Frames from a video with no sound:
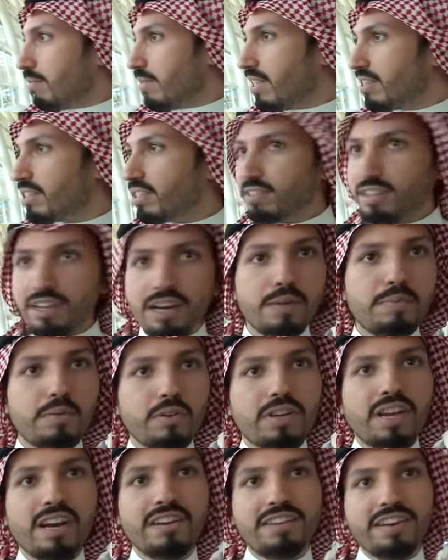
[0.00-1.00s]
This is the
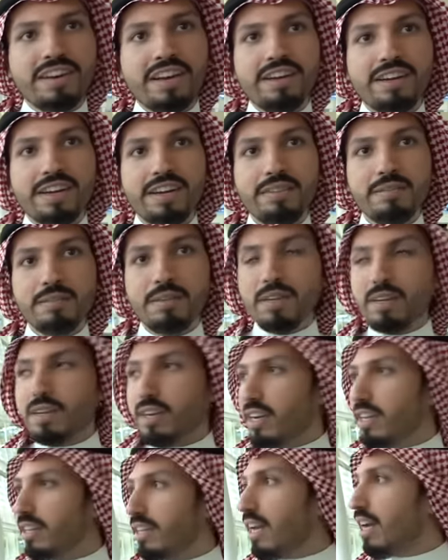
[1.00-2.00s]
airport garden area.
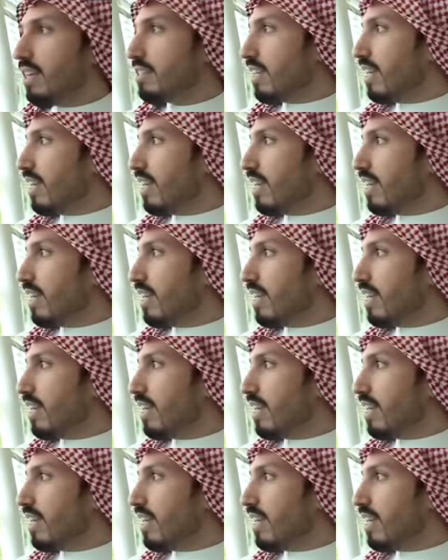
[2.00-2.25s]
It has